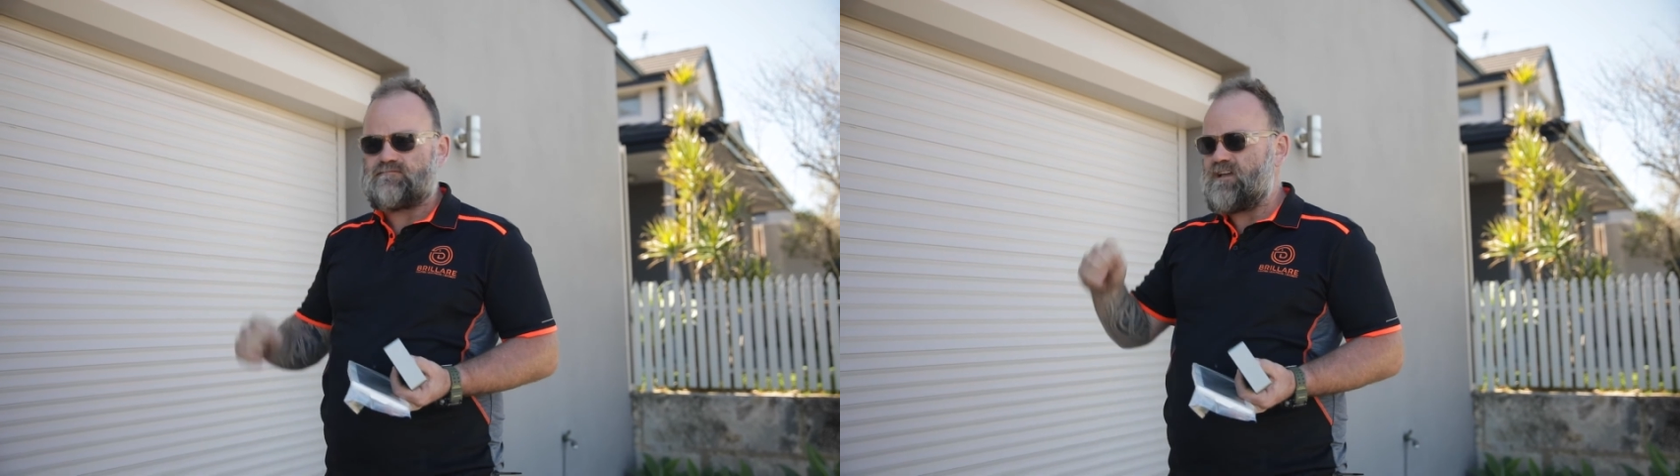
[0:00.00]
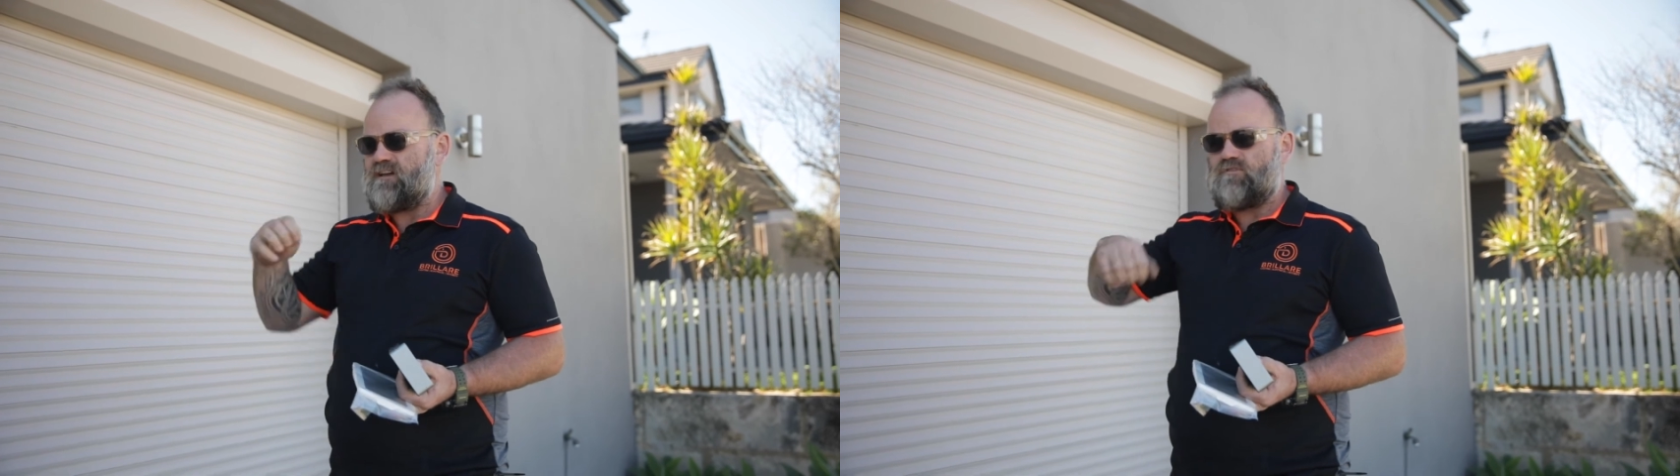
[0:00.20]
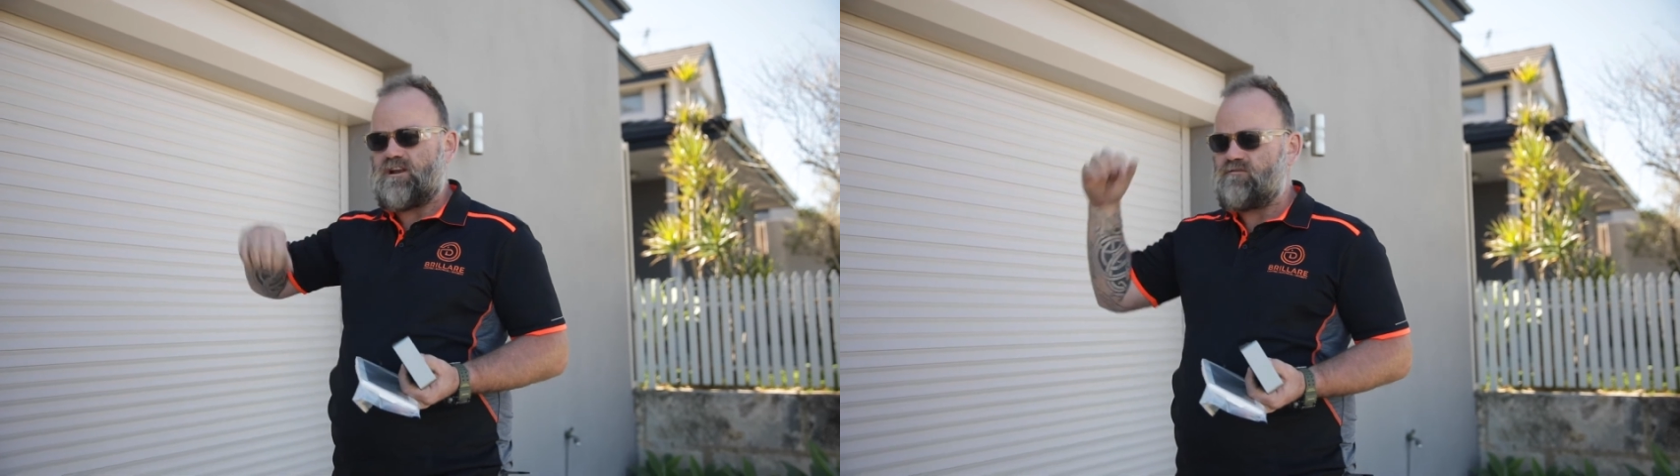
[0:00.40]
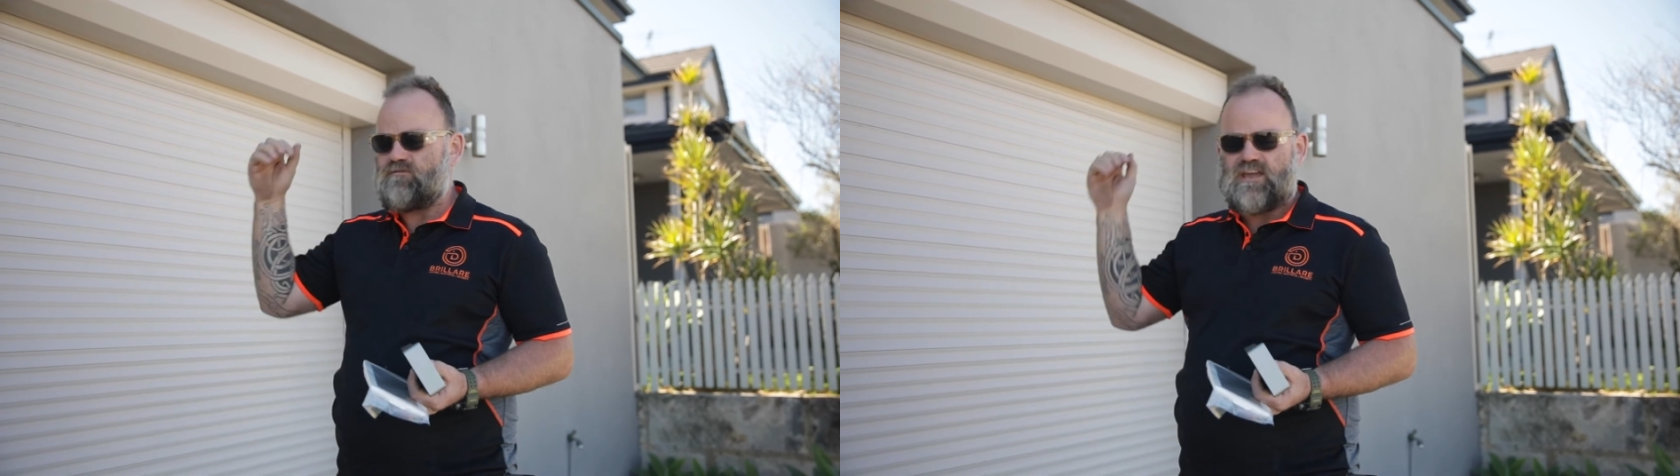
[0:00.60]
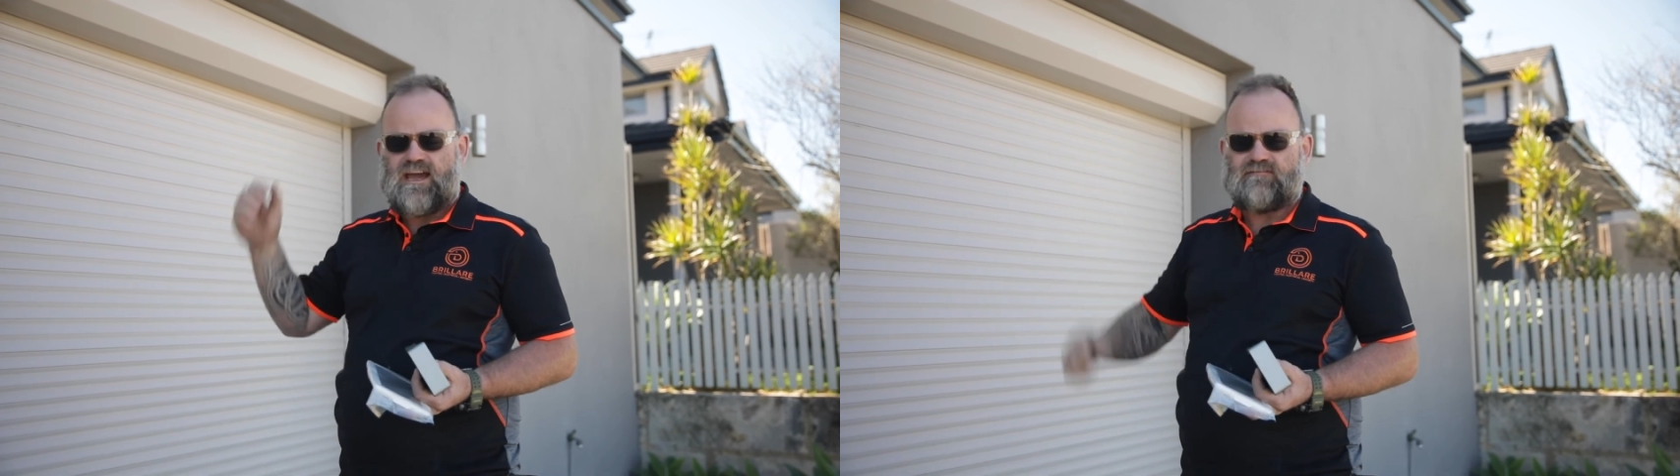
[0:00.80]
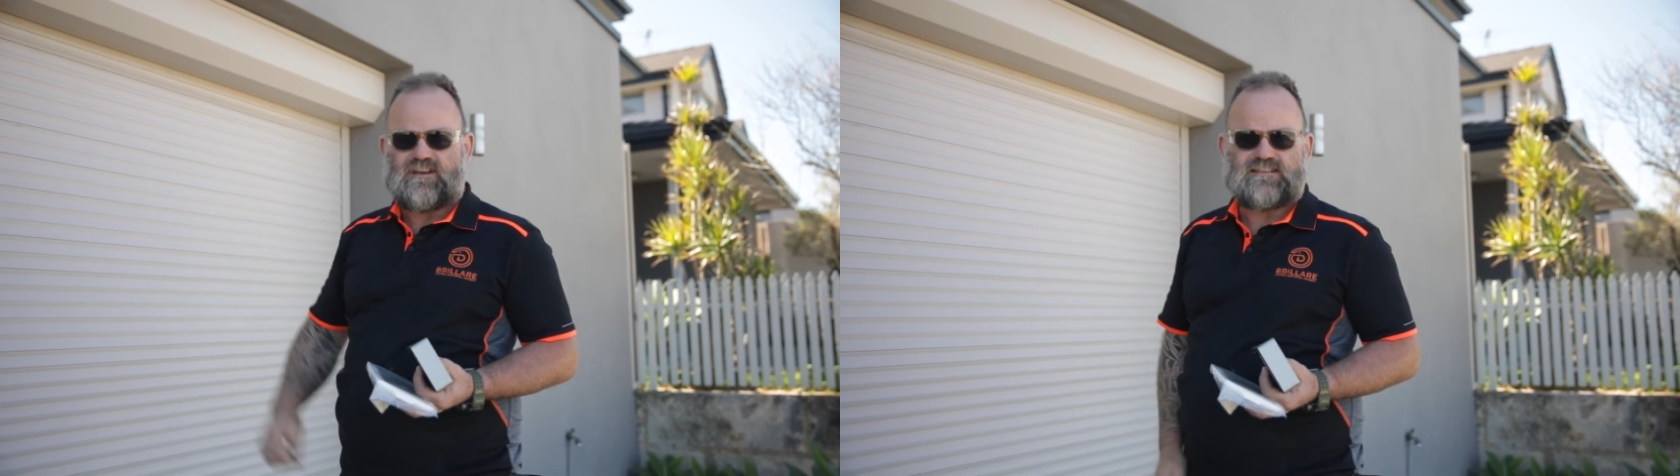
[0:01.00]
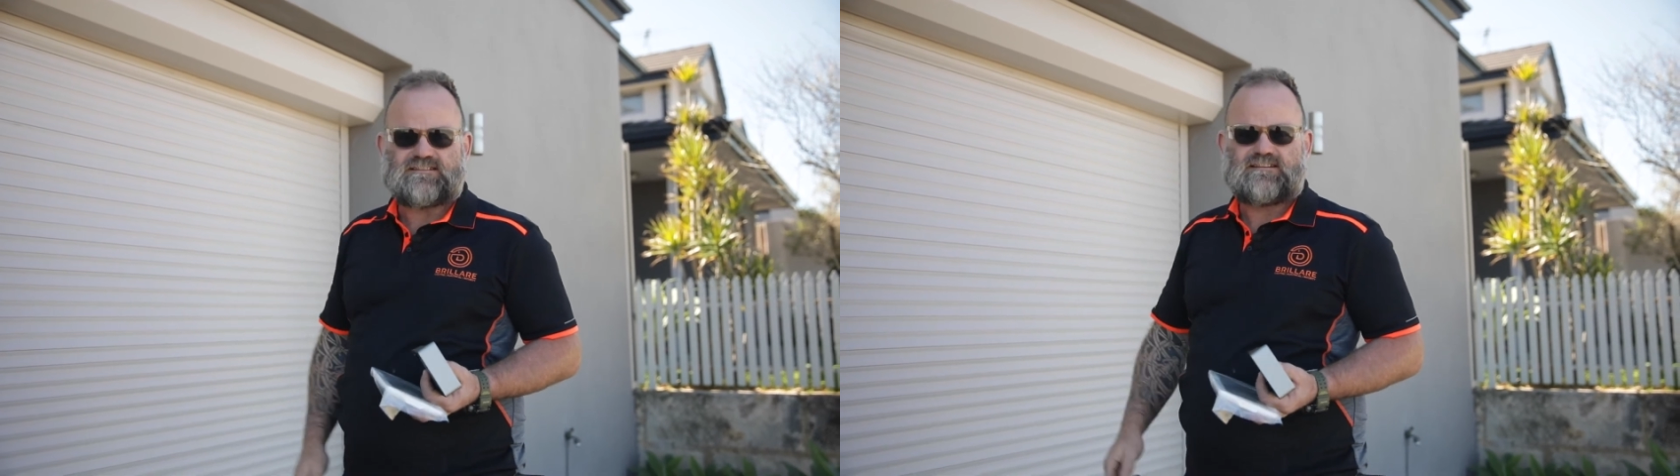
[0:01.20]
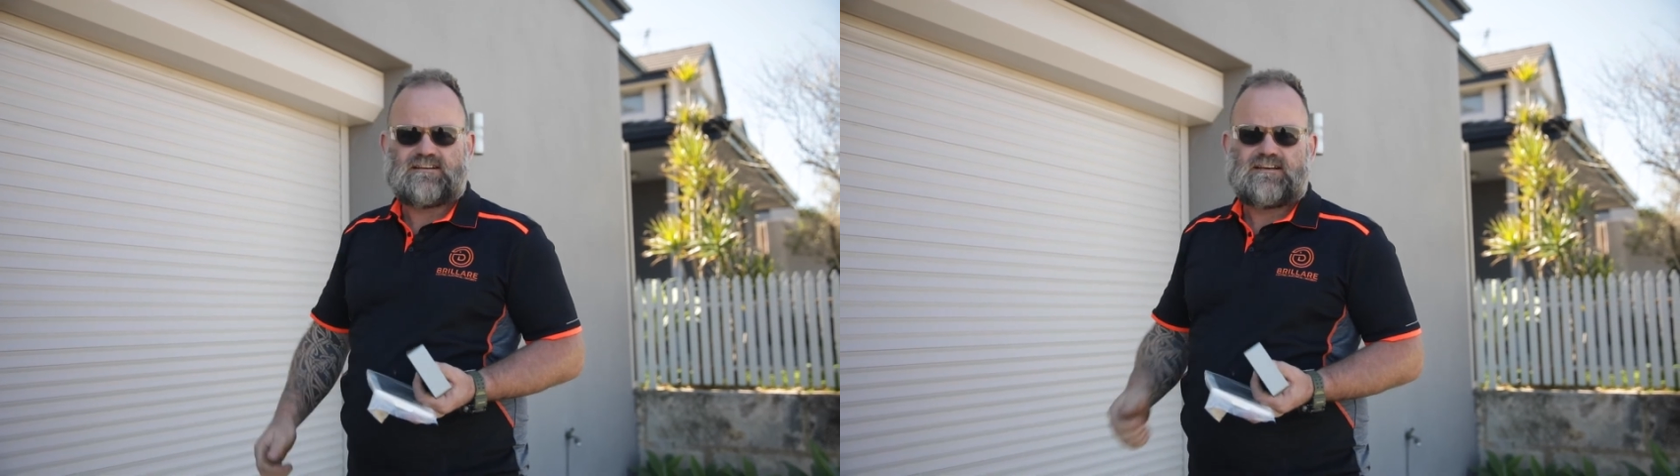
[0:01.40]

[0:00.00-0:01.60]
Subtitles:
yeah, run it through cavities.